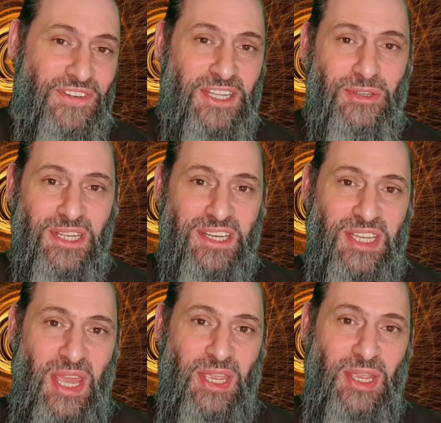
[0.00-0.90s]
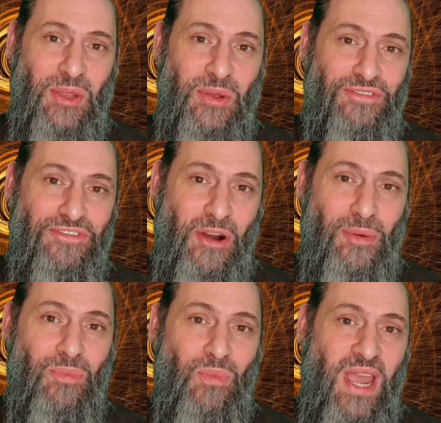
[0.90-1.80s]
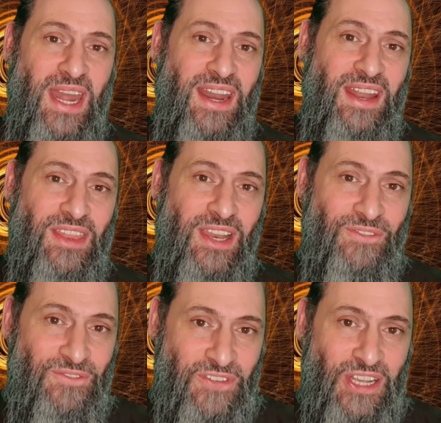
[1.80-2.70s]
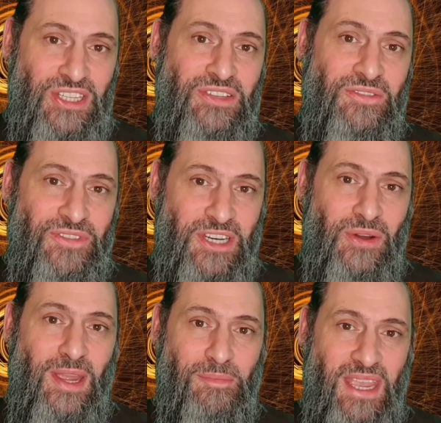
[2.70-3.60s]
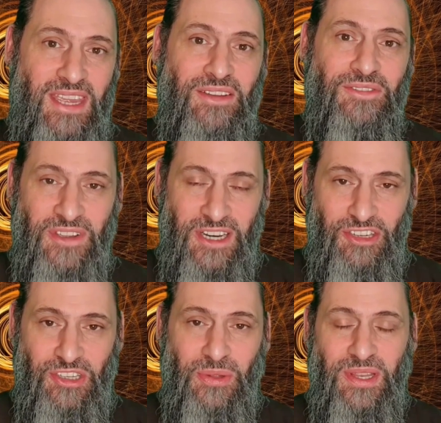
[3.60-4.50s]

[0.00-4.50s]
So this video is going to take you from when the first video I made finished.